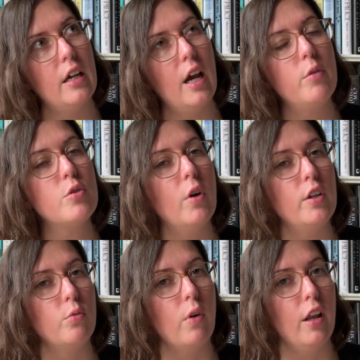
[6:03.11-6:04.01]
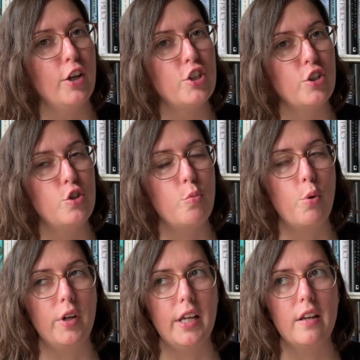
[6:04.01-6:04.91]
I was quite reluctant to
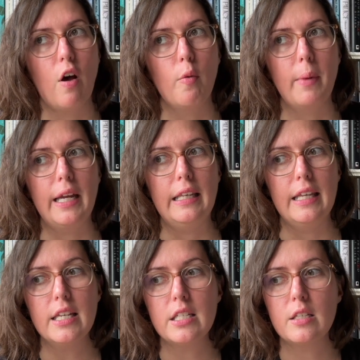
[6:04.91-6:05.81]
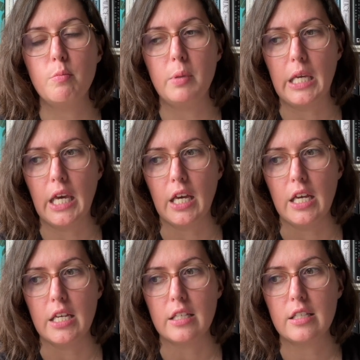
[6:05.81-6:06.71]
put it on my list
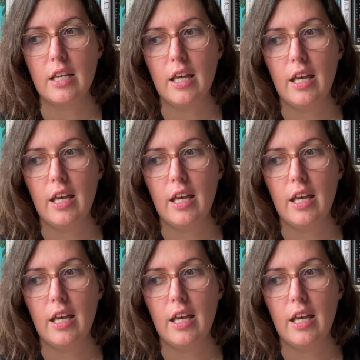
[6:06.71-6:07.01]
because